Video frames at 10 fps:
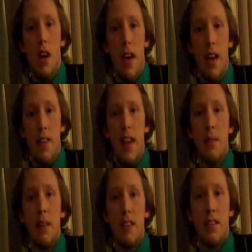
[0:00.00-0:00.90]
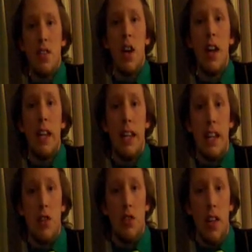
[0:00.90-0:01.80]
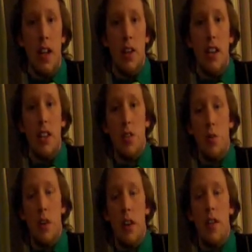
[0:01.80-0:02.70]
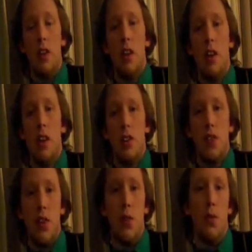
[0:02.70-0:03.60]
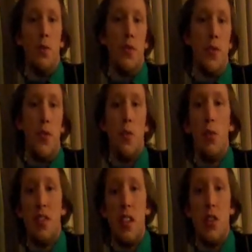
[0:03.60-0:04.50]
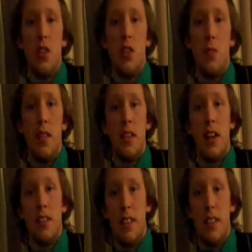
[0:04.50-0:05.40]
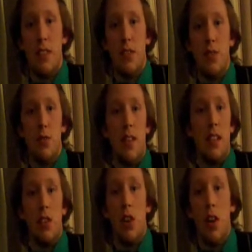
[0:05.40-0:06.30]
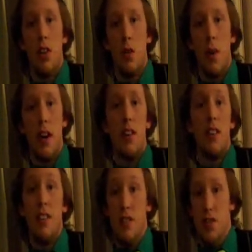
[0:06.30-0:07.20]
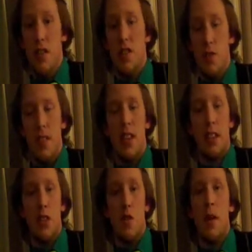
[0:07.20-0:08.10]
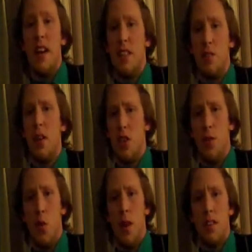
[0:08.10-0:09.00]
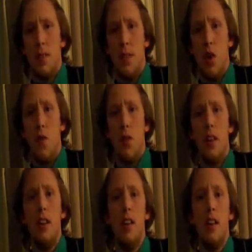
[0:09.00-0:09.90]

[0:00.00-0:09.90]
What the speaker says: And that means tucking each layer into one another. So your thermal t-shirt should be tucked into any long underwear. It should be tucked into your pants, especially if you're wearing something over it.